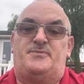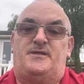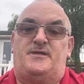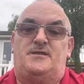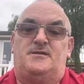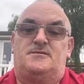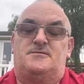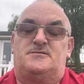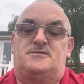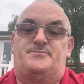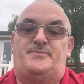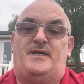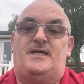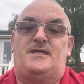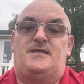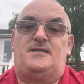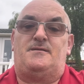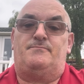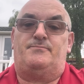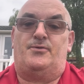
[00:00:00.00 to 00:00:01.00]
be it
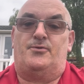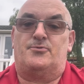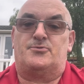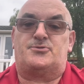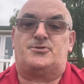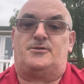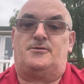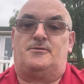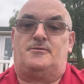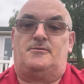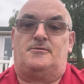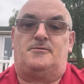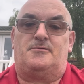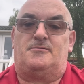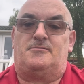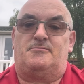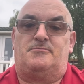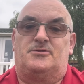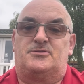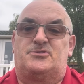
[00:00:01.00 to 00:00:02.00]
Spain,
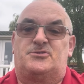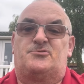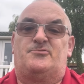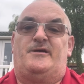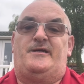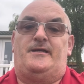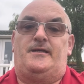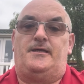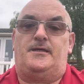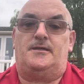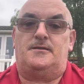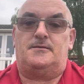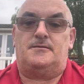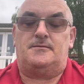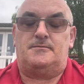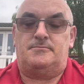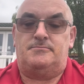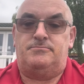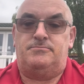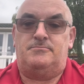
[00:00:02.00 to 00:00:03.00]
Portugal,
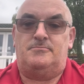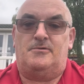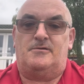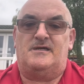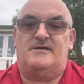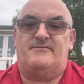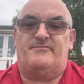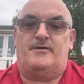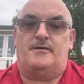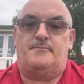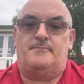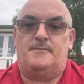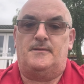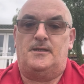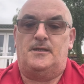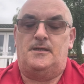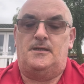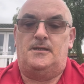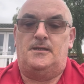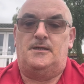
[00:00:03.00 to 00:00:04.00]
Australia, wherever.
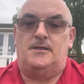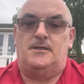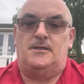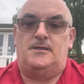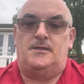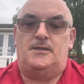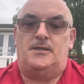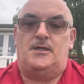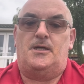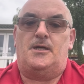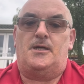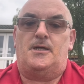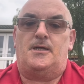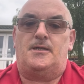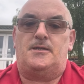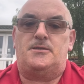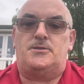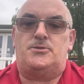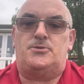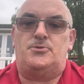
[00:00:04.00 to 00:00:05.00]

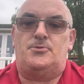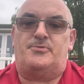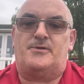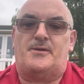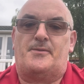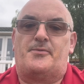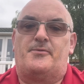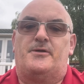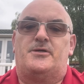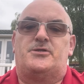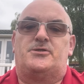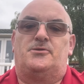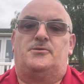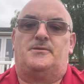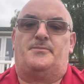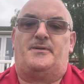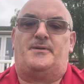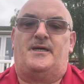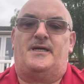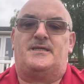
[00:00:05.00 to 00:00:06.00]
Do preparation on
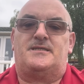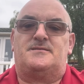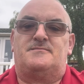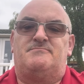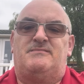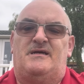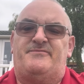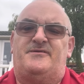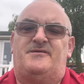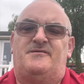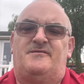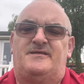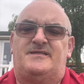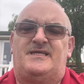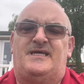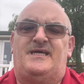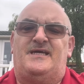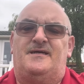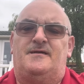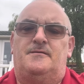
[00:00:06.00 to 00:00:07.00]
the place. Have an
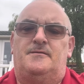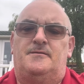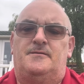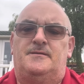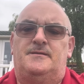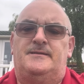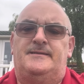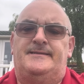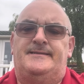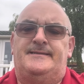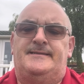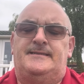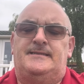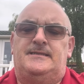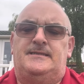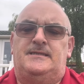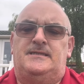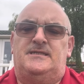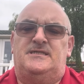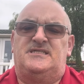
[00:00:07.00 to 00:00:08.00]
idea.
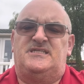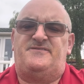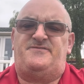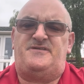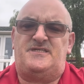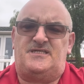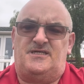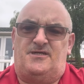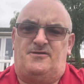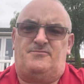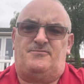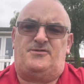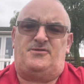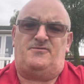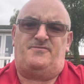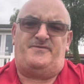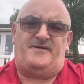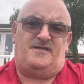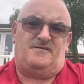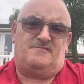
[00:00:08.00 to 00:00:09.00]
If you don't, you'll
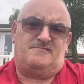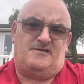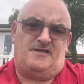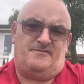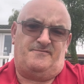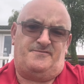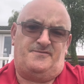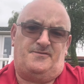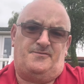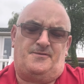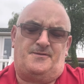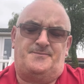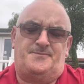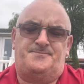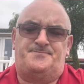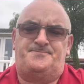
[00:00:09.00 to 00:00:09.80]
feel a right fool.